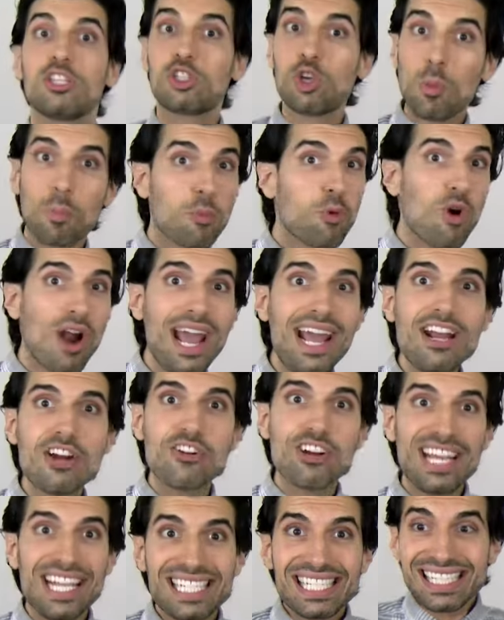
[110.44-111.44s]
So
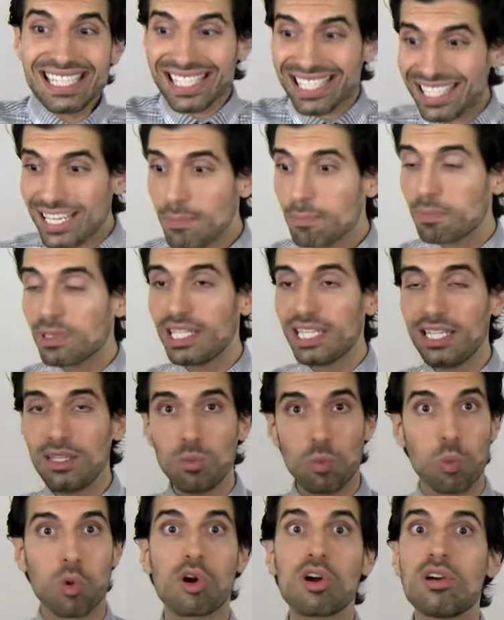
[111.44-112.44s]
prayer isn't
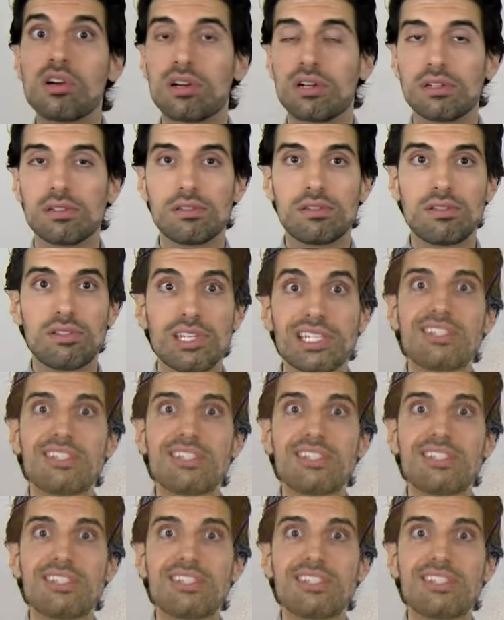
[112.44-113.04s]
simply words,